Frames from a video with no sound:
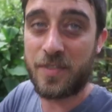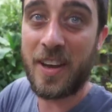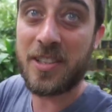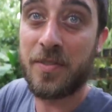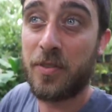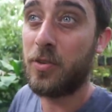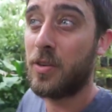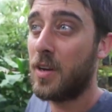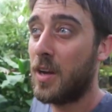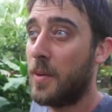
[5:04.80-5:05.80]
Festival,
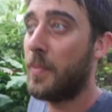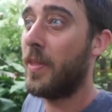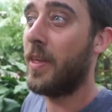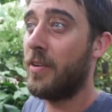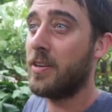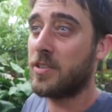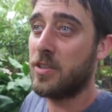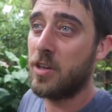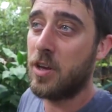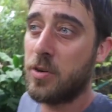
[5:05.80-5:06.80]
but there is
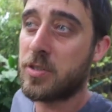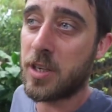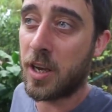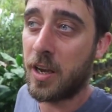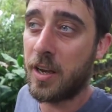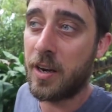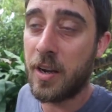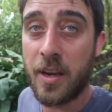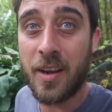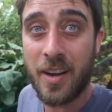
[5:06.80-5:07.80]
no sign
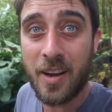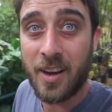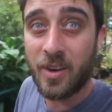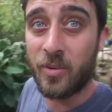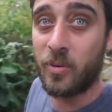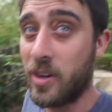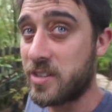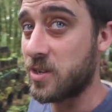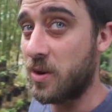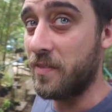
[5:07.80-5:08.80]

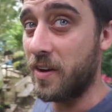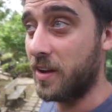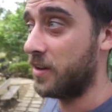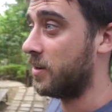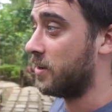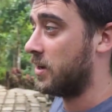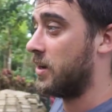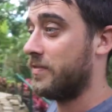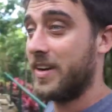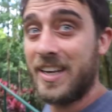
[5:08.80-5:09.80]
whatsoever
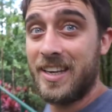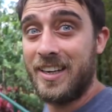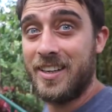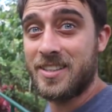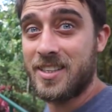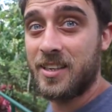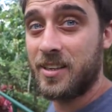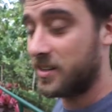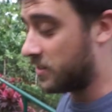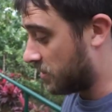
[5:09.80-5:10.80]
of any healers,
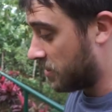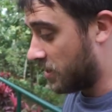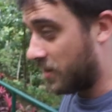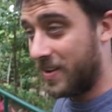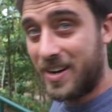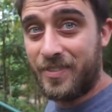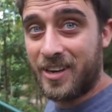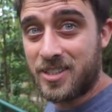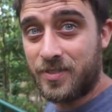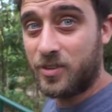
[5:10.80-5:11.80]
of any
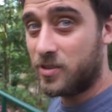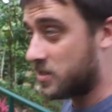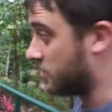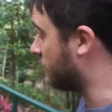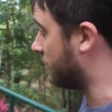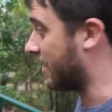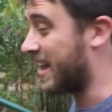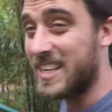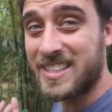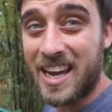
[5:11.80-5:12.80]
festivals,
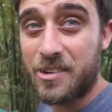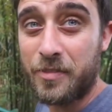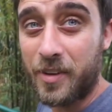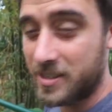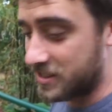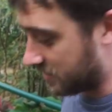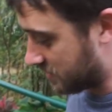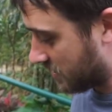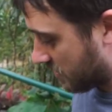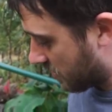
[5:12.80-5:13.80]
any sacrifices,
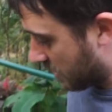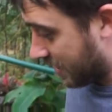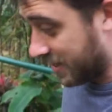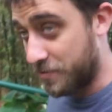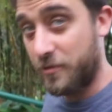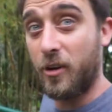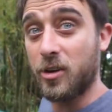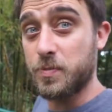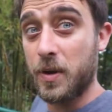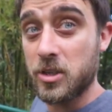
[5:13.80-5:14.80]
any
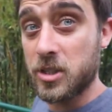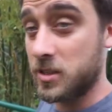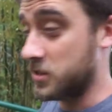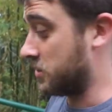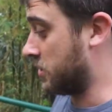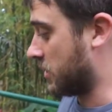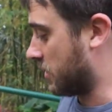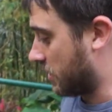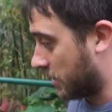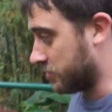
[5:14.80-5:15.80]
frogs potions.
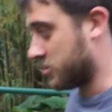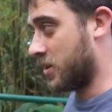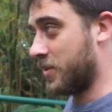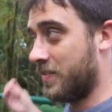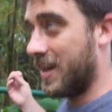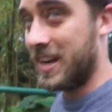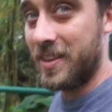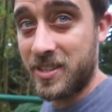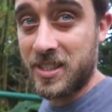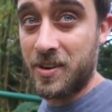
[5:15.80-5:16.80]
I'm just trying to think of any
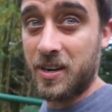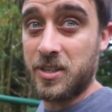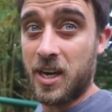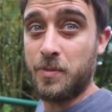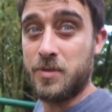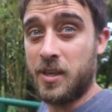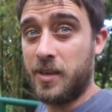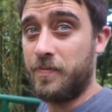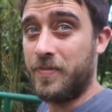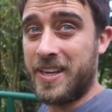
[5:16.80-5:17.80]
other stereotypes that
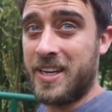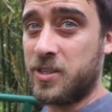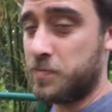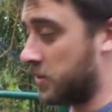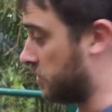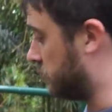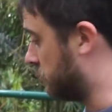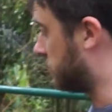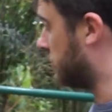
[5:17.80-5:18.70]
healers might use.